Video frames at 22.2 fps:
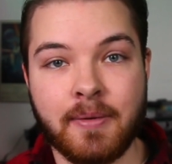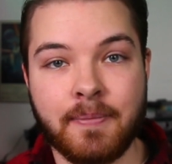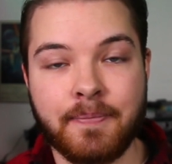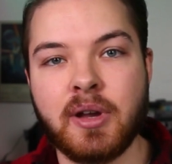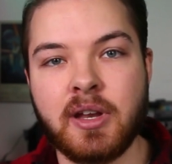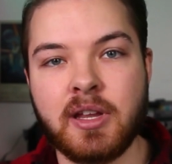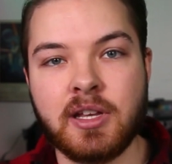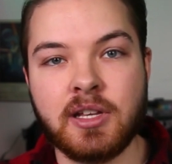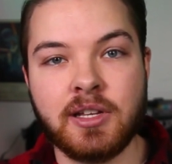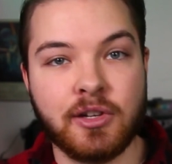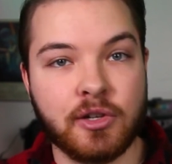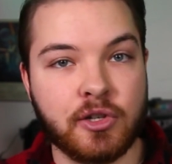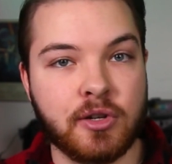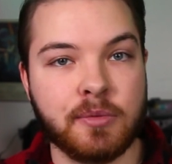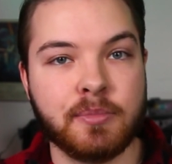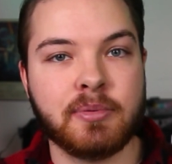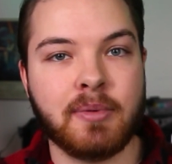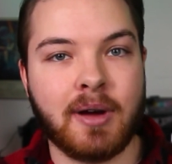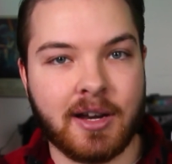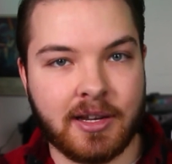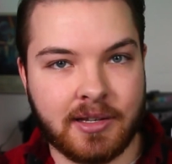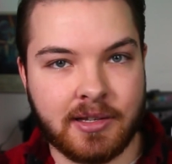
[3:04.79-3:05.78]
But in YouTube's
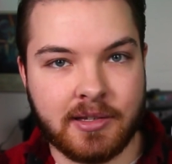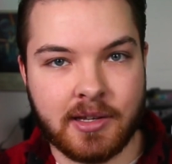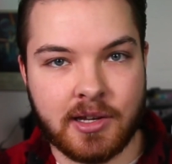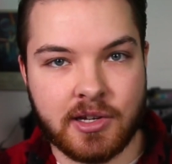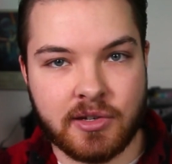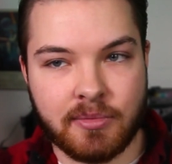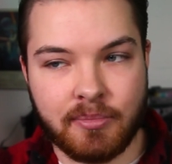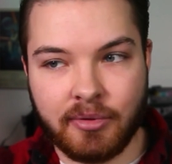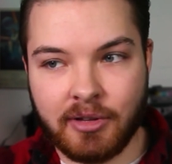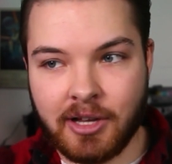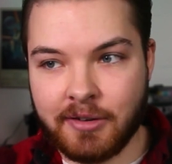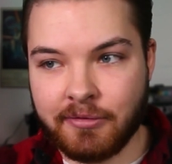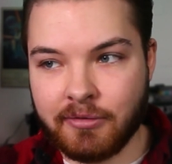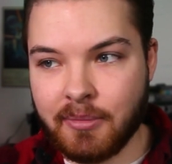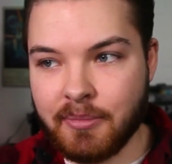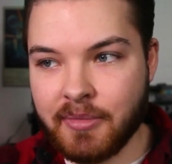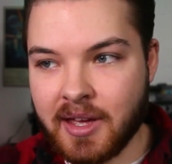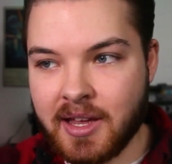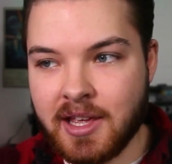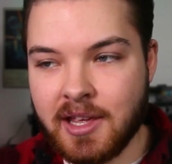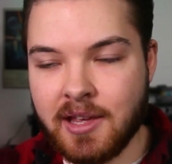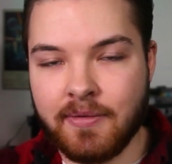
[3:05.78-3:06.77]
monetization platform,
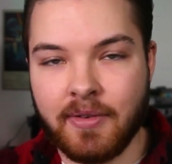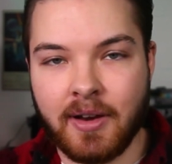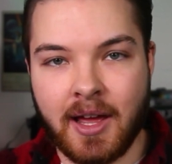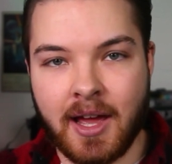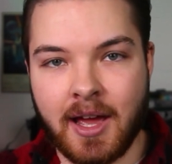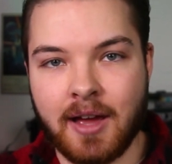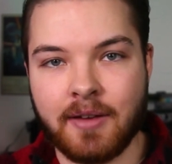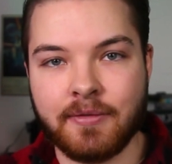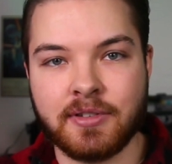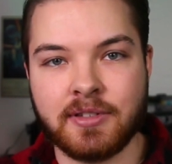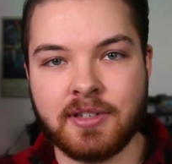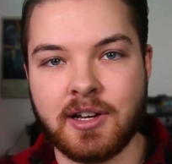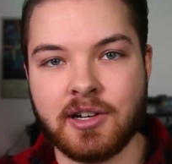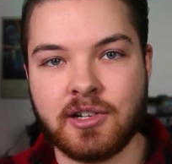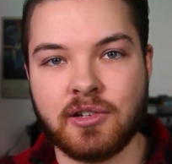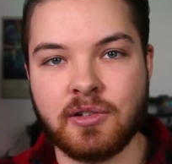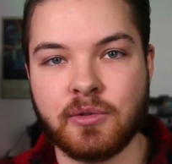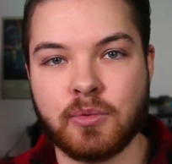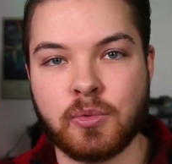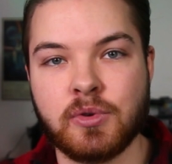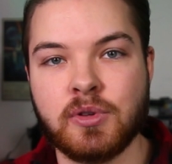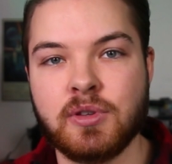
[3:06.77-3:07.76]
they even have
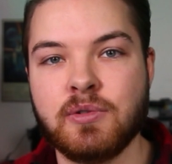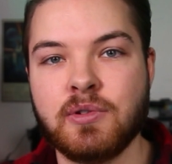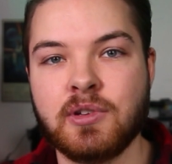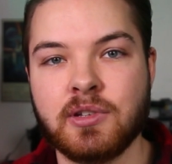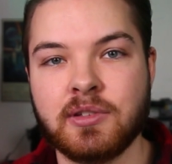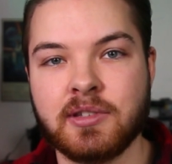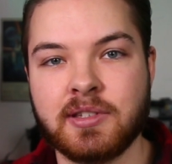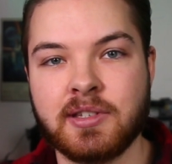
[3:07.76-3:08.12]
sections where you can